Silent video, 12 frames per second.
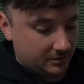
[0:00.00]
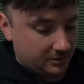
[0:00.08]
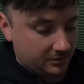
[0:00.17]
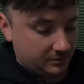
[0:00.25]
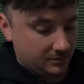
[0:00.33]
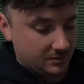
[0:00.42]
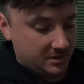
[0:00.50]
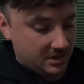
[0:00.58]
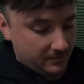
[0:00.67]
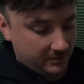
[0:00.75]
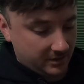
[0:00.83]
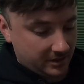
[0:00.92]
to
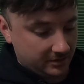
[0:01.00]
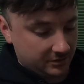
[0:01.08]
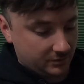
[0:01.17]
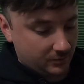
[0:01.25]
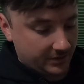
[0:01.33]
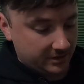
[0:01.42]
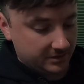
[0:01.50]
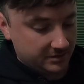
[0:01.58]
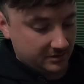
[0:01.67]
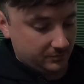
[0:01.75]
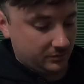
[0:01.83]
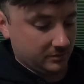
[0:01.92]
keep things quick and
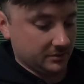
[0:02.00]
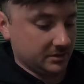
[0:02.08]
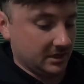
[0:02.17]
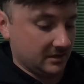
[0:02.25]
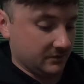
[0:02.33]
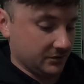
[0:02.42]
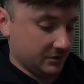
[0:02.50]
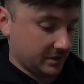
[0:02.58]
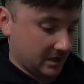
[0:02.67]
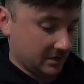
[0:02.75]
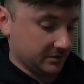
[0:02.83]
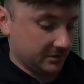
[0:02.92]
simple instead of just
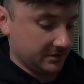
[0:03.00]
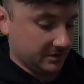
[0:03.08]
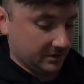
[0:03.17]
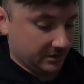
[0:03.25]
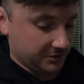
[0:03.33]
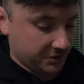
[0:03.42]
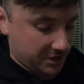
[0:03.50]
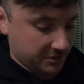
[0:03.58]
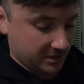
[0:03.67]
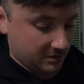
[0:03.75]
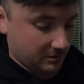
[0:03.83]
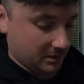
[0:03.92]
constantly sitting there
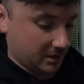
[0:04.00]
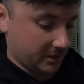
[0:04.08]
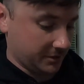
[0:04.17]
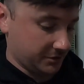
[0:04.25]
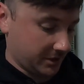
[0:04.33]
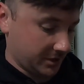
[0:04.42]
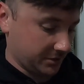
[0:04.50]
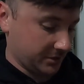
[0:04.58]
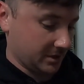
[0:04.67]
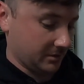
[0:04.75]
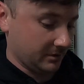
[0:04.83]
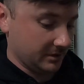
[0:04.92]
changing out line,
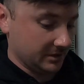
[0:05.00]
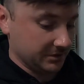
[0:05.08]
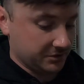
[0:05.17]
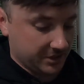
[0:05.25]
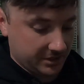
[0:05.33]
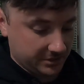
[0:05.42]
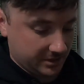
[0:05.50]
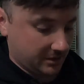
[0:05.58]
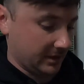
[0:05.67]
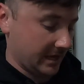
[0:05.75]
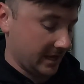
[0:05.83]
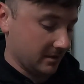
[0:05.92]
changing out this, changing
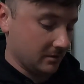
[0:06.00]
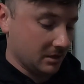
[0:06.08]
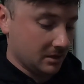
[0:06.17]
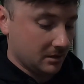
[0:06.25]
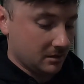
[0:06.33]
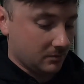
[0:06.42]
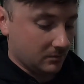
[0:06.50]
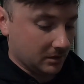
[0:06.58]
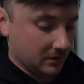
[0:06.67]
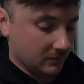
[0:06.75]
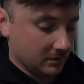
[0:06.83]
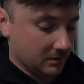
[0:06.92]
out that,
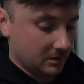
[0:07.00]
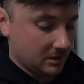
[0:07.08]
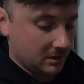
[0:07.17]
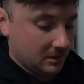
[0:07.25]
whatever.